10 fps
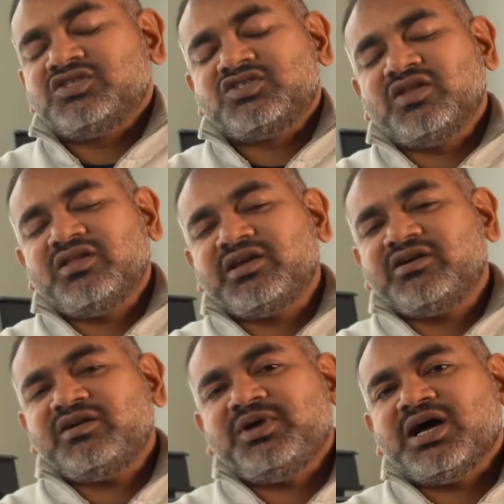So the
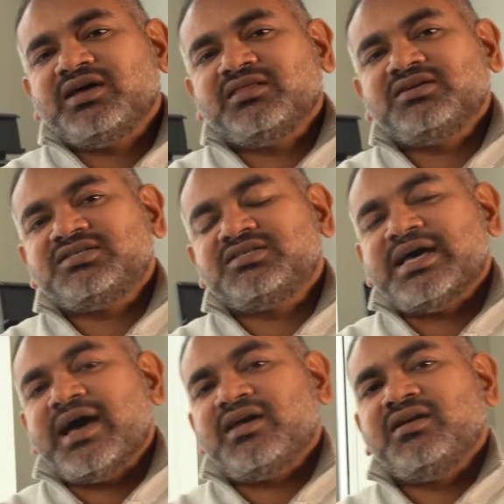theory behind this is
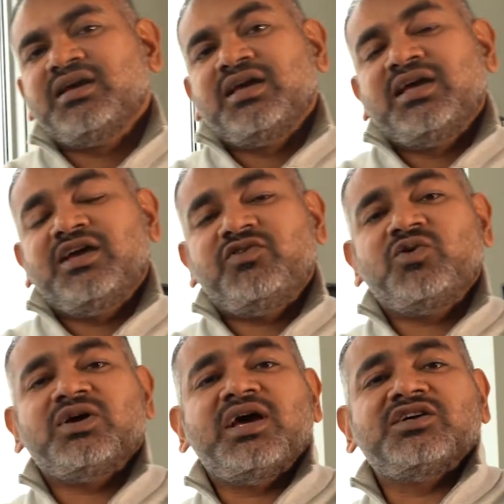that if
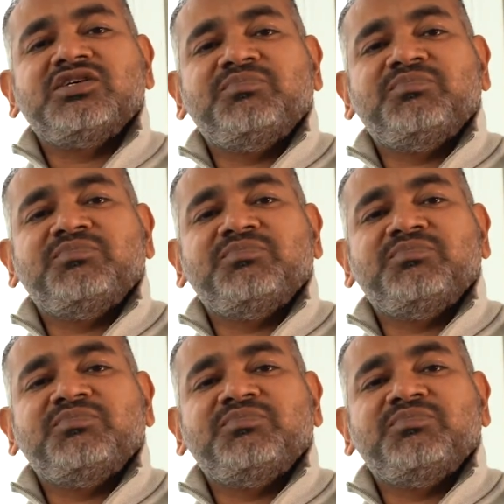you can actually